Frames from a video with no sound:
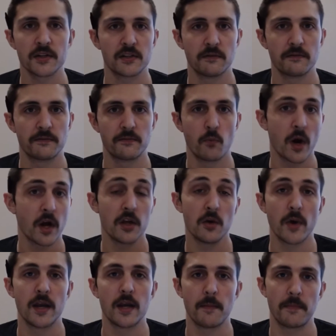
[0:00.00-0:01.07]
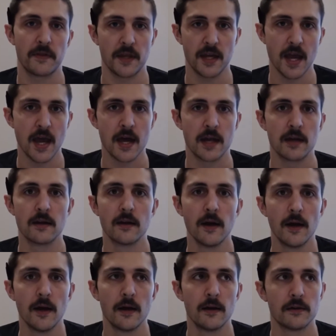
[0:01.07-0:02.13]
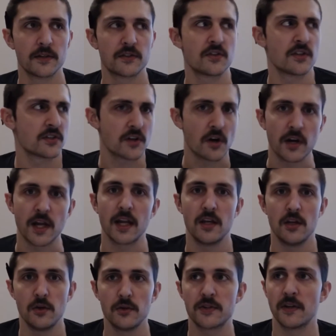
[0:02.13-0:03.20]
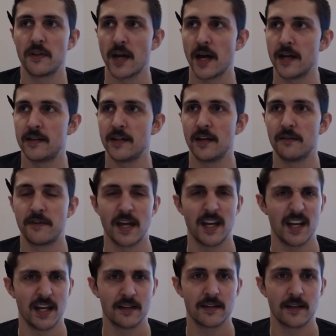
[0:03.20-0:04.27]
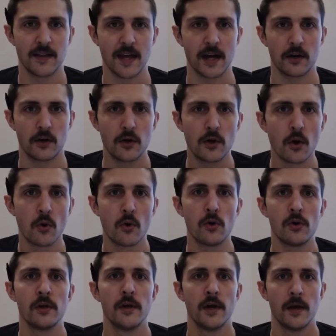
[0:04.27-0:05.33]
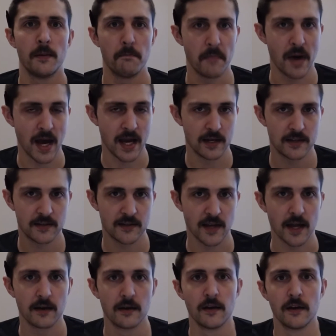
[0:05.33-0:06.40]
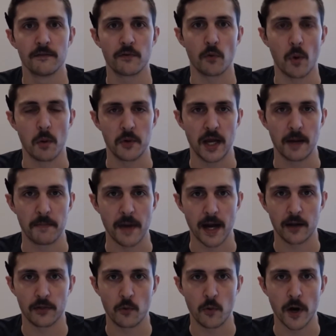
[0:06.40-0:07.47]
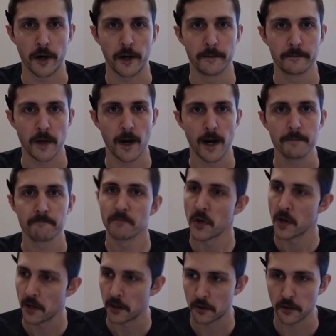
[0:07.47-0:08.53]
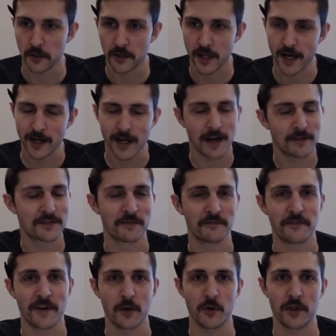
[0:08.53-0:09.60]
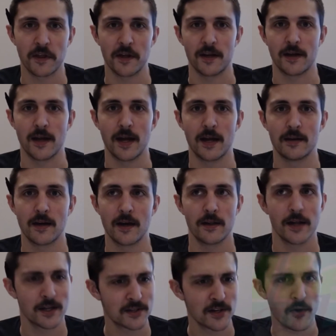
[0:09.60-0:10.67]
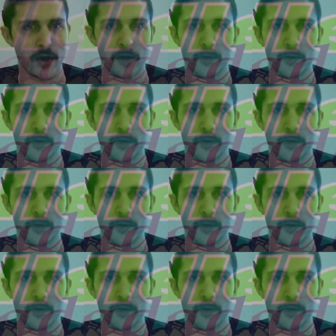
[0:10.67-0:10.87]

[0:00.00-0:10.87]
of where you end up at the end, let's just start getting used to the idea of getting into that goal mindset for when we get back in the water. All right? Good luck. Have some fun with it, and let us know how it